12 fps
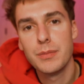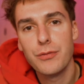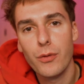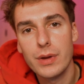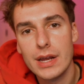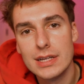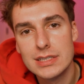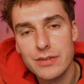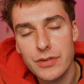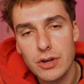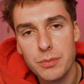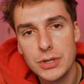Before we get into the
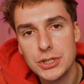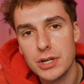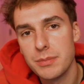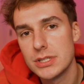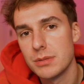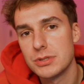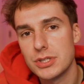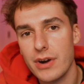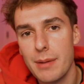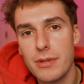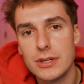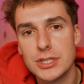video, be sure to be
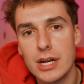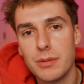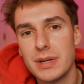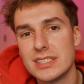subscribed to the channel because